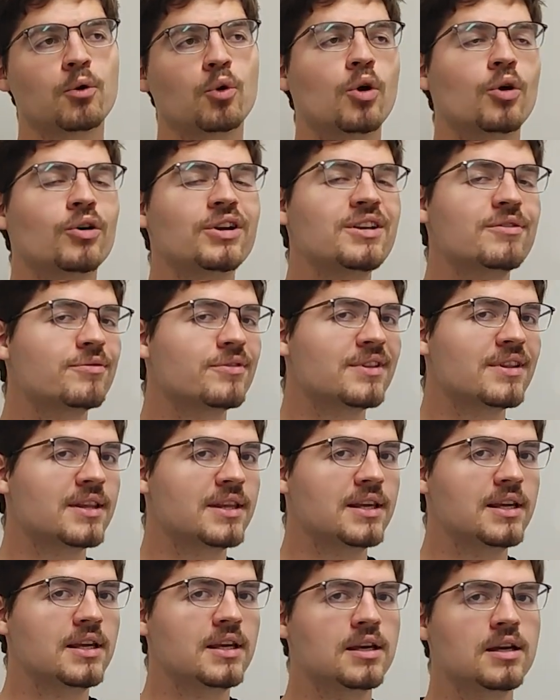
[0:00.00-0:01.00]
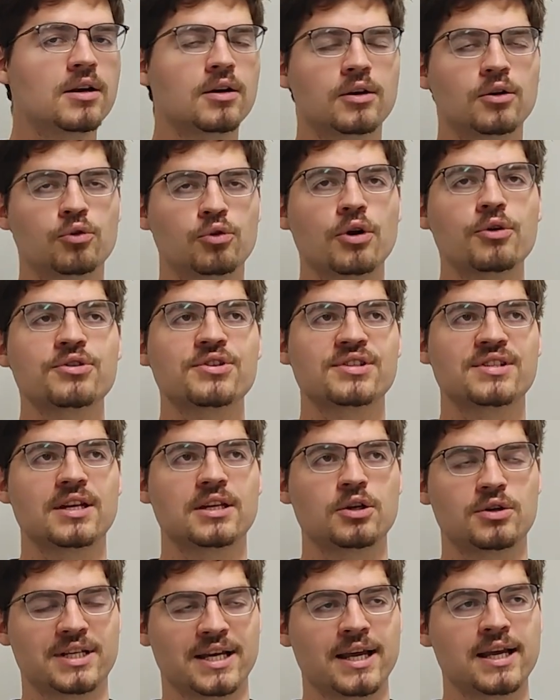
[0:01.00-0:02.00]
or even the roads that
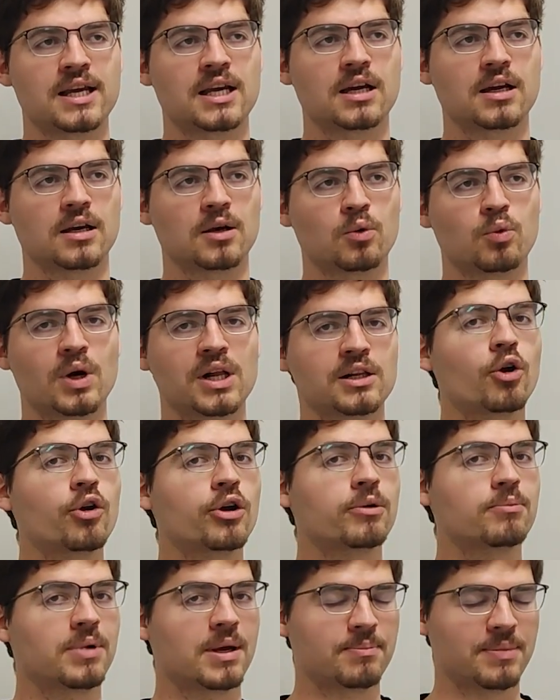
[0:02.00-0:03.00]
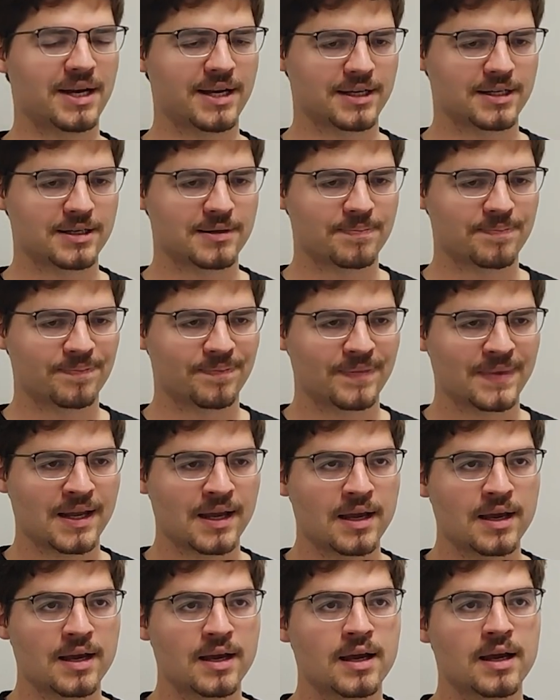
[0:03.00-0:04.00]
you take while going by bike.
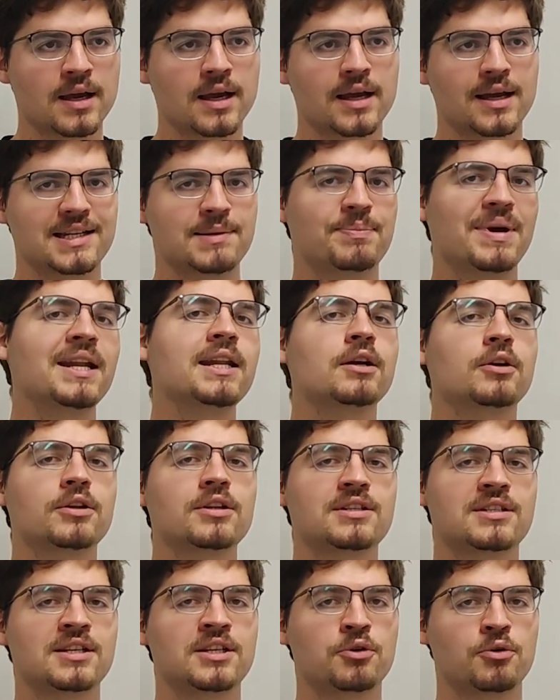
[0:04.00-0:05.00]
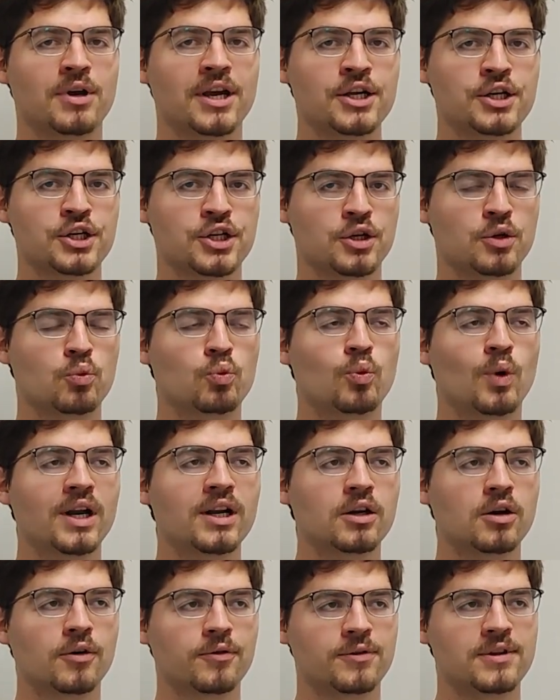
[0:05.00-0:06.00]
Depending on the situation,
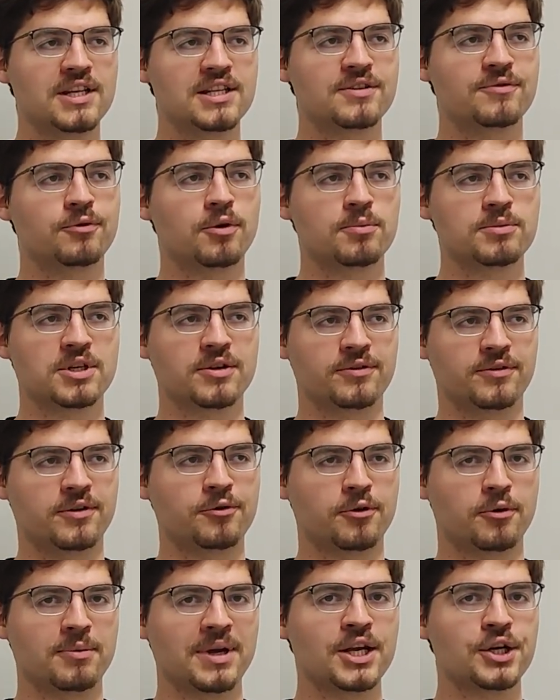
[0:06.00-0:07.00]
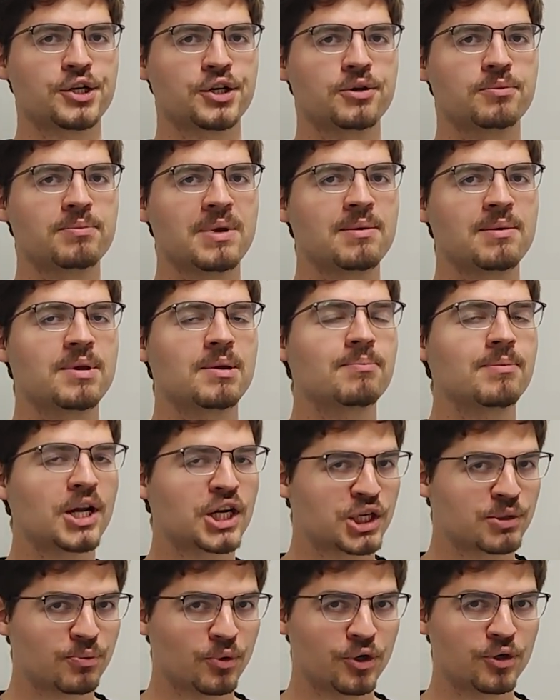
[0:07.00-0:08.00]
one of these forms of information may be
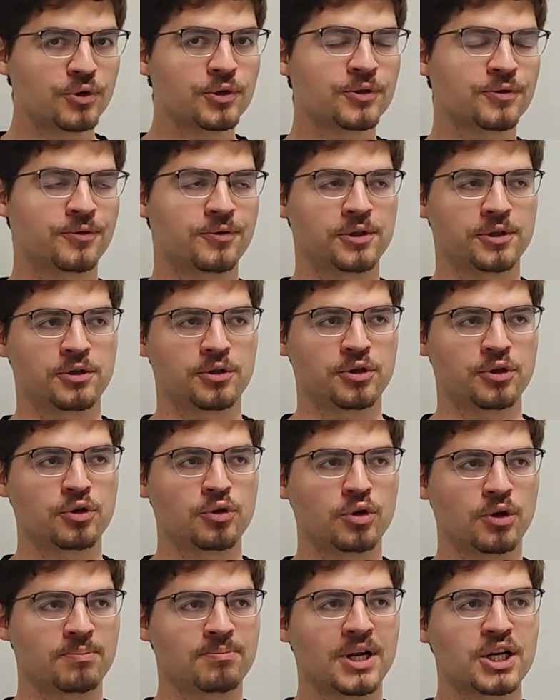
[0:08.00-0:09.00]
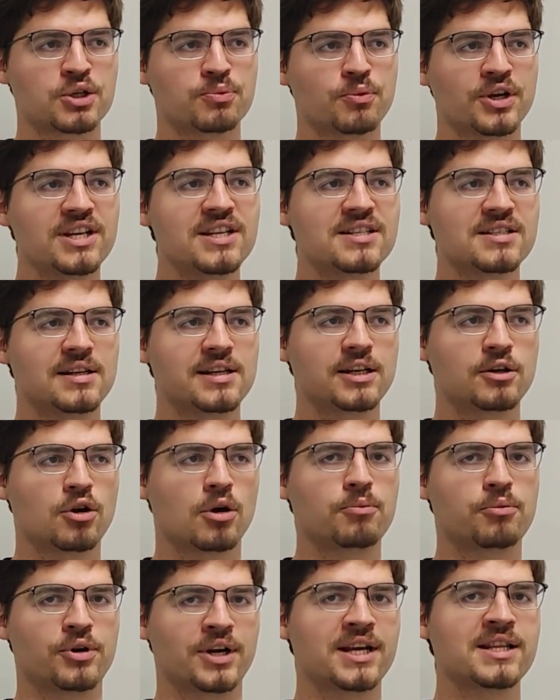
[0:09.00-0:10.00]
much more useful to you and much more easily
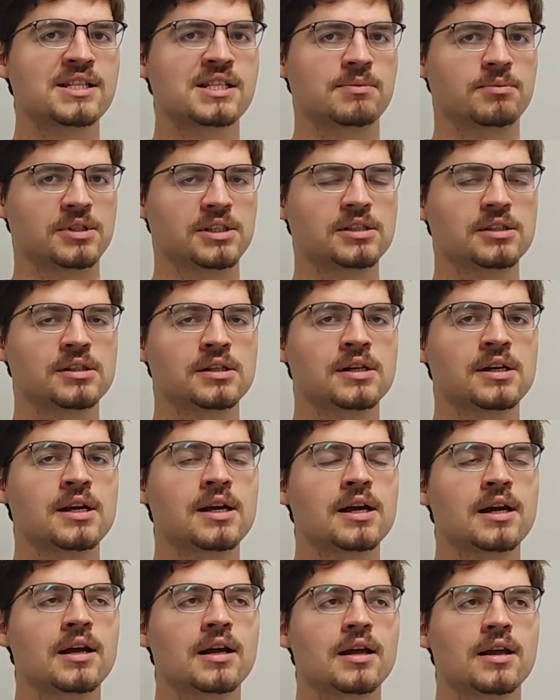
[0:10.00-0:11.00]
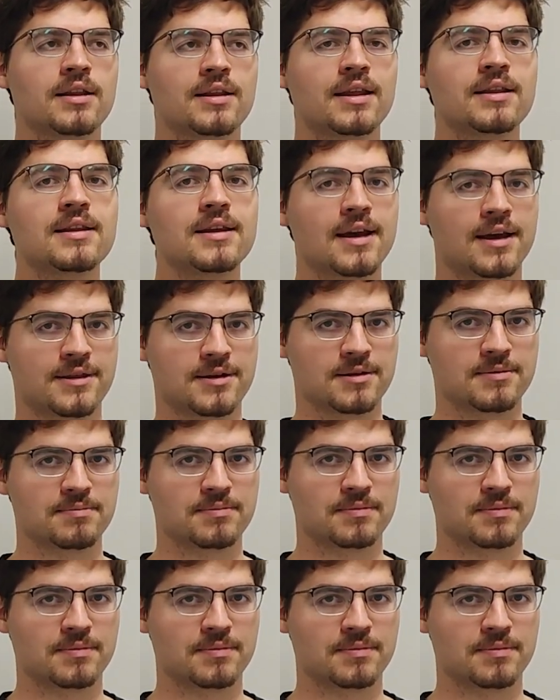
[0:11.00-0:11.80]
comprehensible than the other.